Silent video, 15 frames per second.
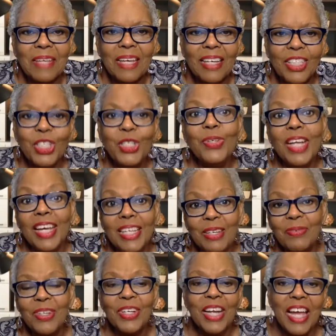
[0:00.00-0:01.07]
Q&A.
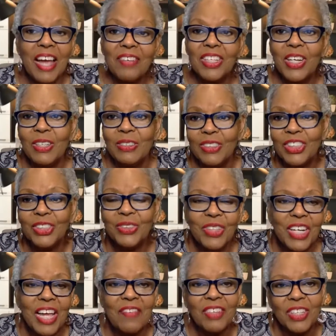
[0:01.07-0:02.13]
We're going to have a coach. We're
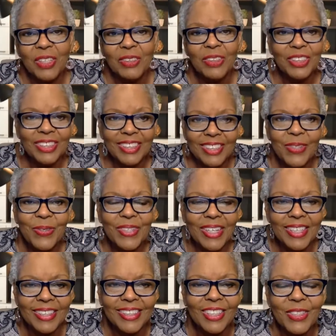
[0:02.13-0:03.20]
going to have a coaching
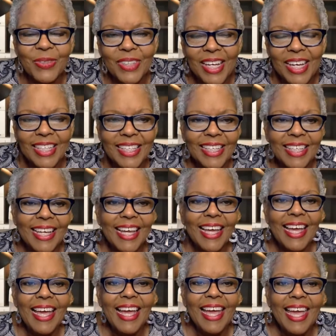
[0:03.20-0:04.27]
Q&A,
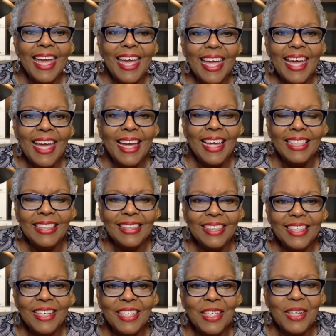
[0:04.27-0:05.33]
and
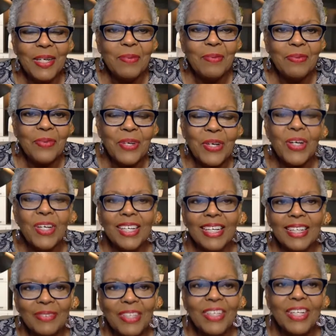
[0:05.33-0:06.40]
we're going
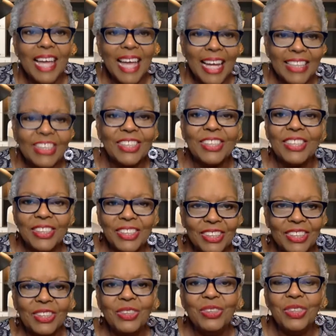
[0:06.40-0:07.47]
to actually just
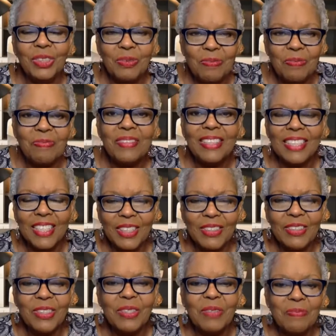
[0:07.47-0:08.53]
do some
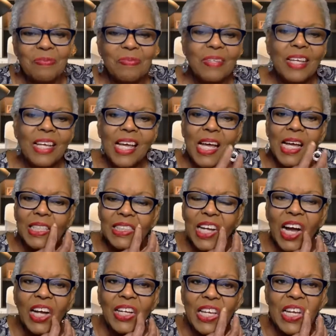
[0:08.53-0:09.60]

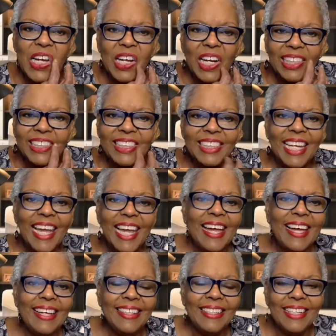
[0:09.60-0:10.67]
talking on our
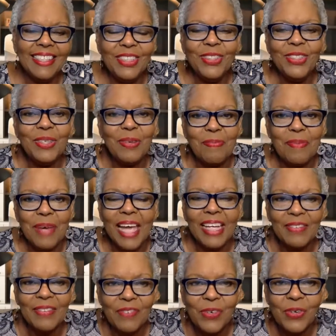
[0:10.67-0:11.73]
chat and do some back
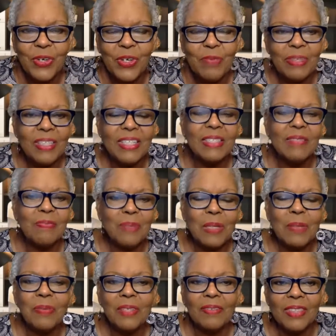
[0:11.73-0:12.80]
and forth, because some
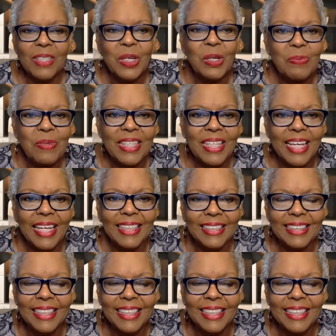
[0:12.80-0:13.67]
people have told me that